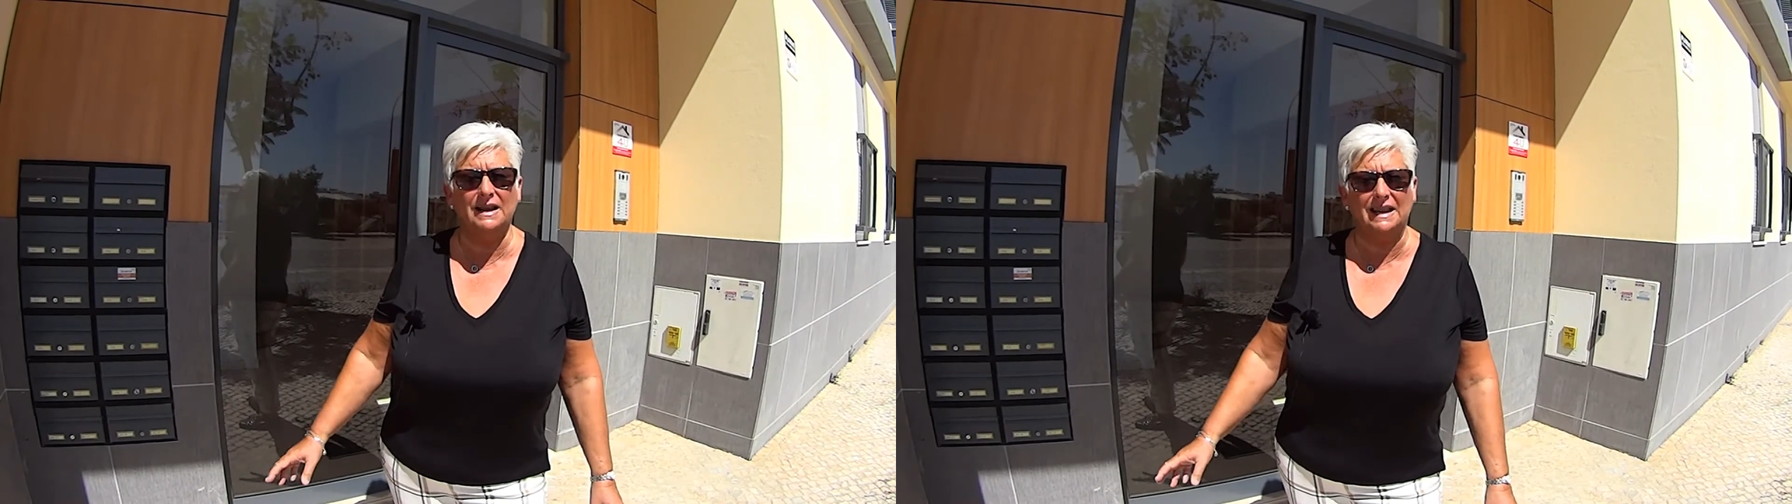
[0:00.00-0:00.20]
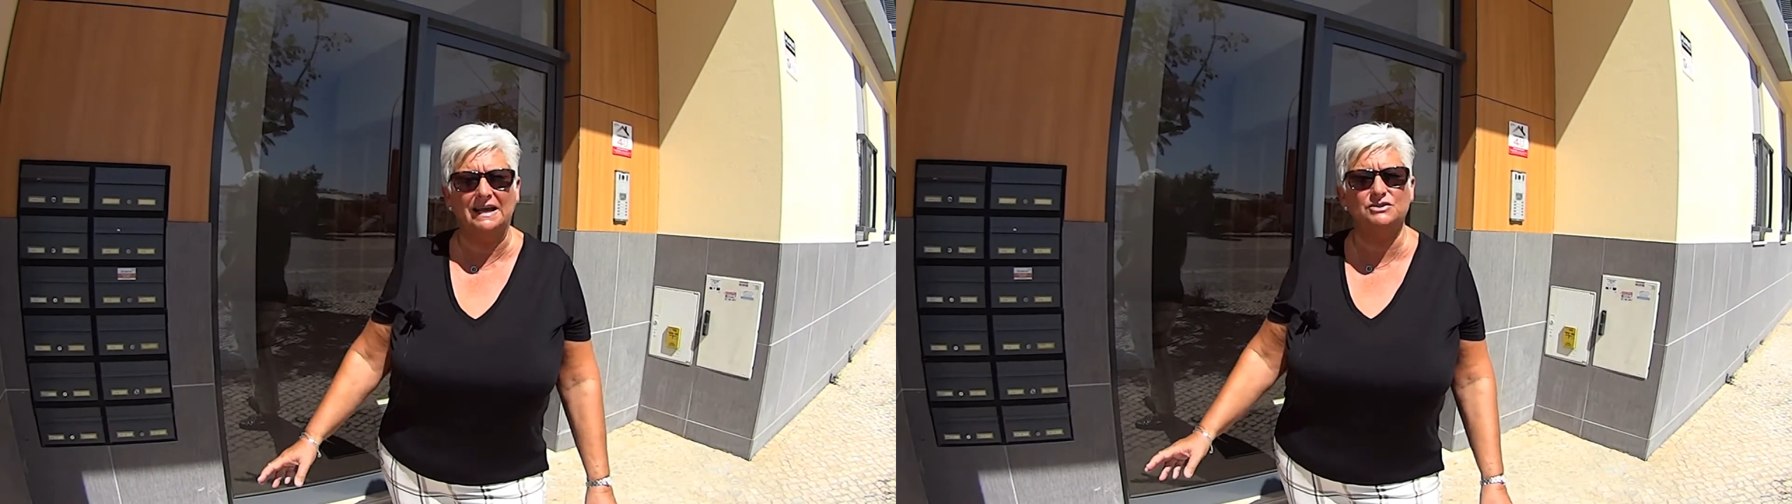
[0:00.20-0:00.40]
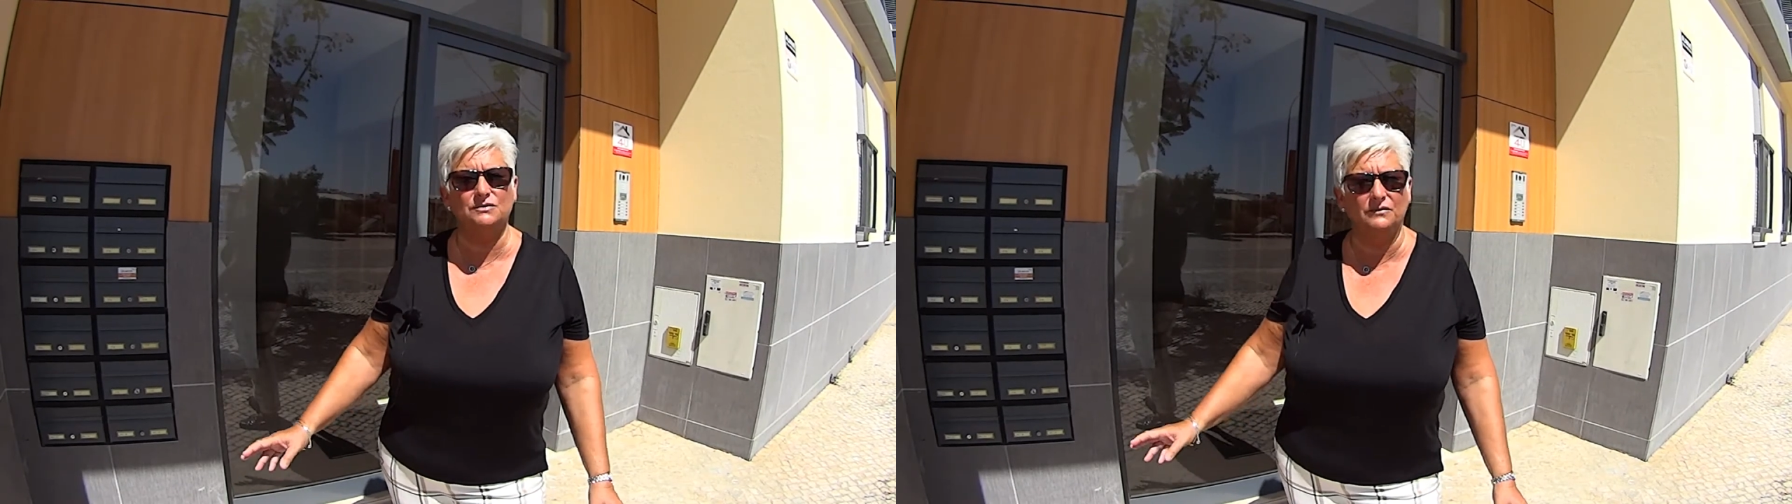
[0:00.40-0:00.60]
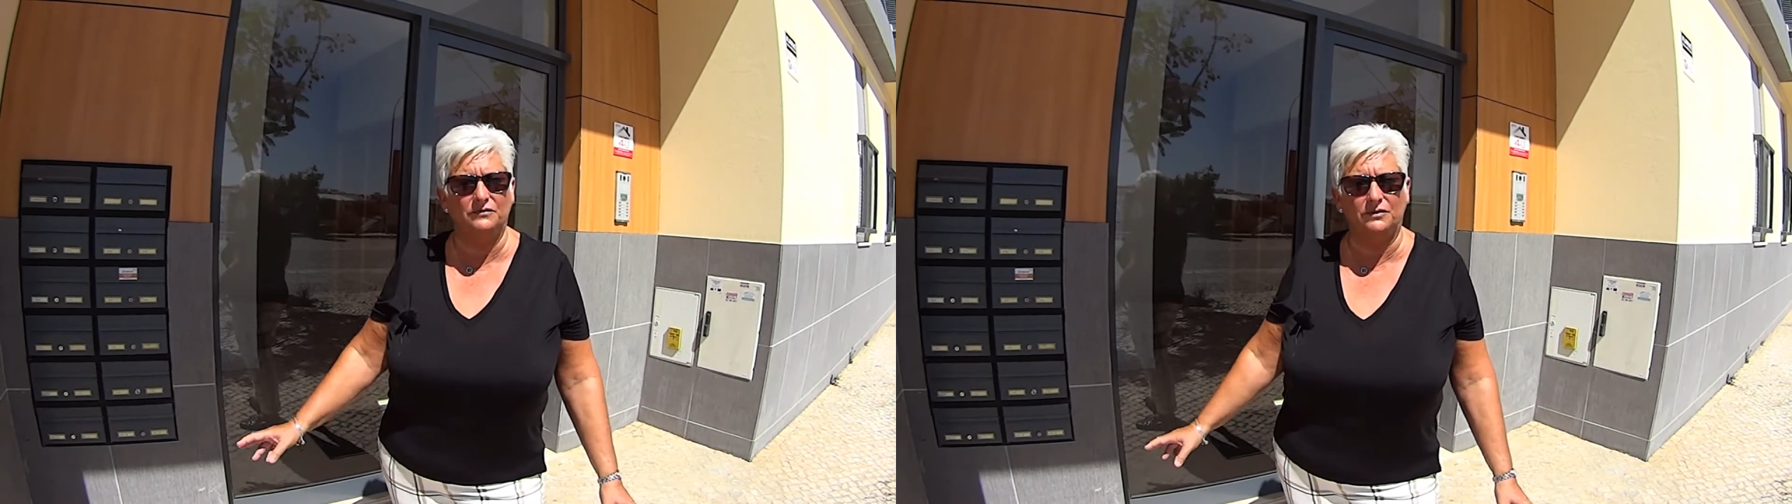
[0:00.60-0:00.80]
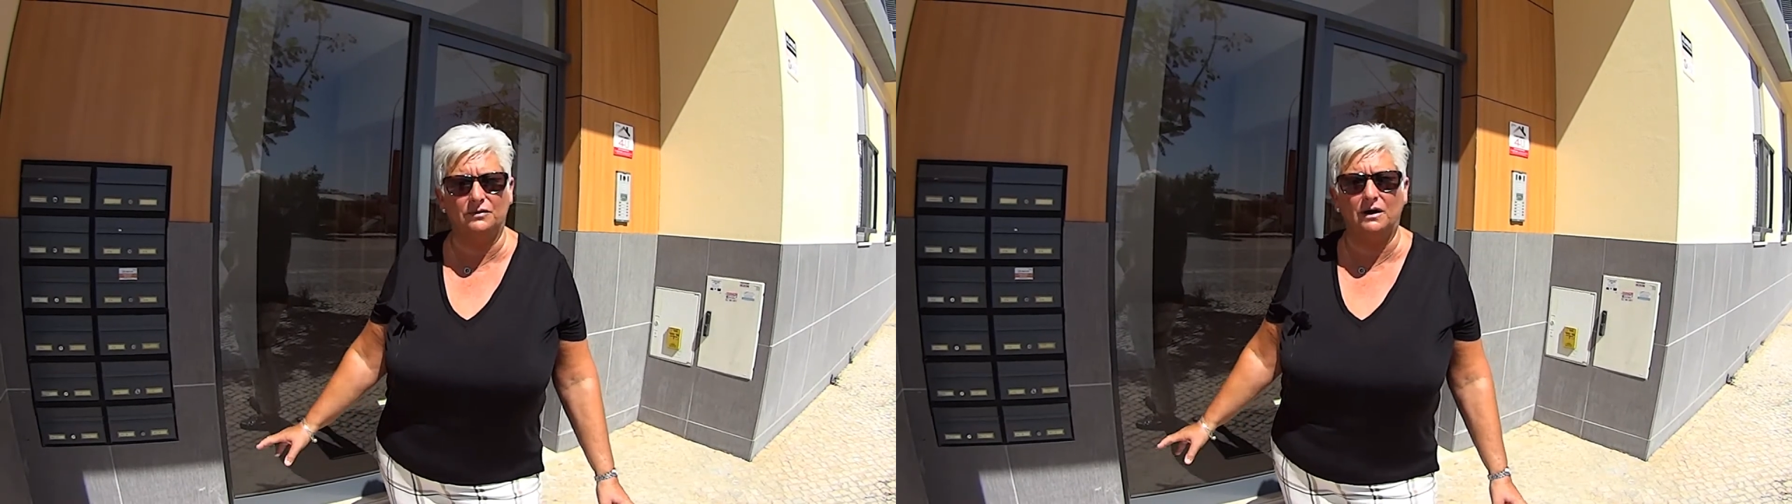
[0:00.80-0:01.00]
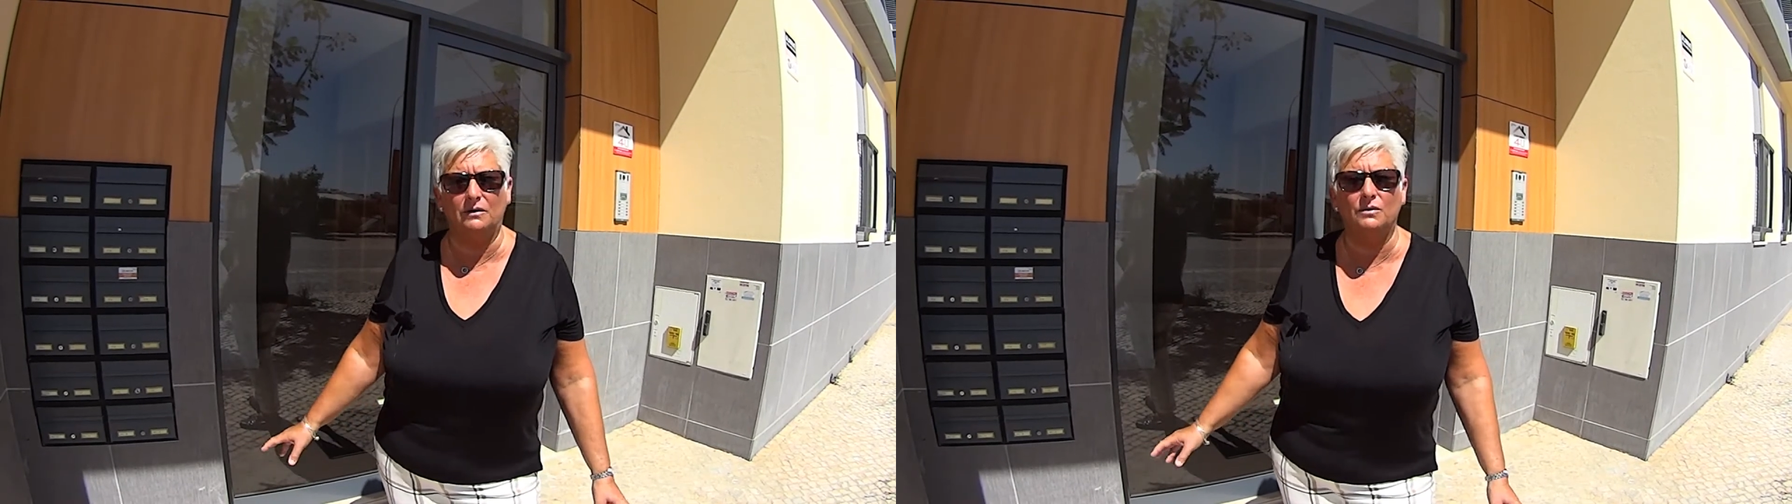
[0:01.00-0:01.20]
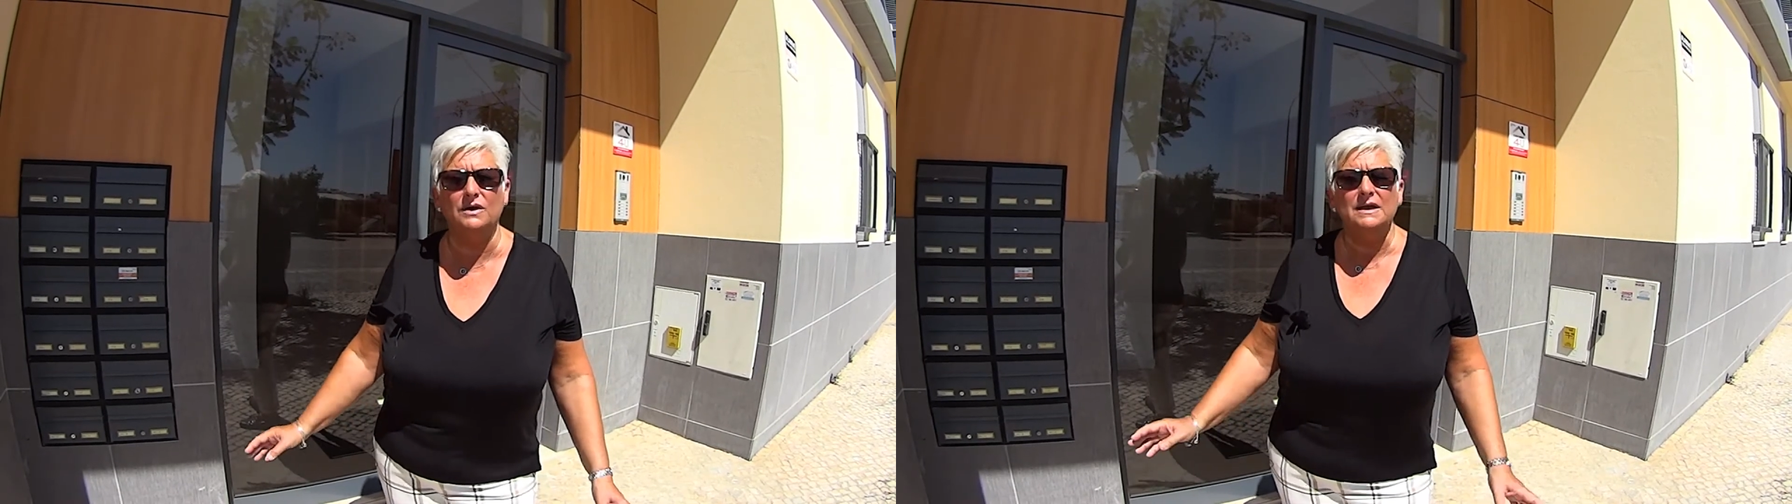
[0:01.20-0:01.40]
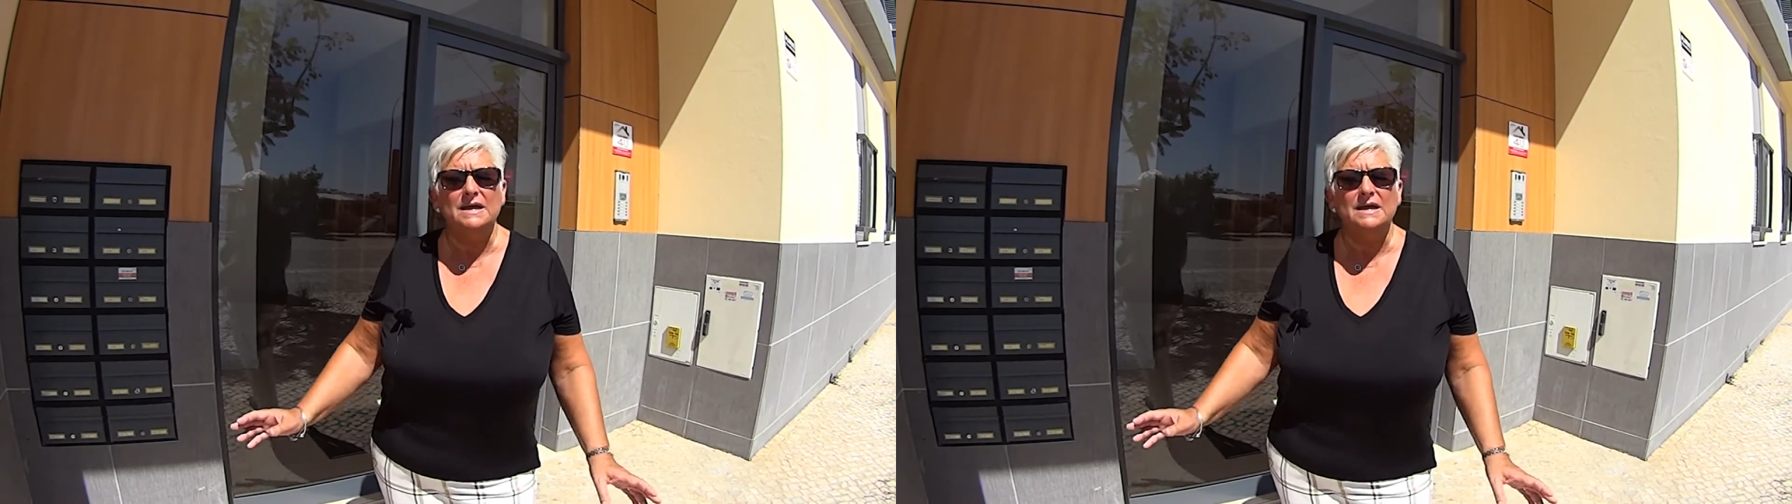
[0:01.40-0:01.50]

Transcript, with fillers: Culatra and Farol.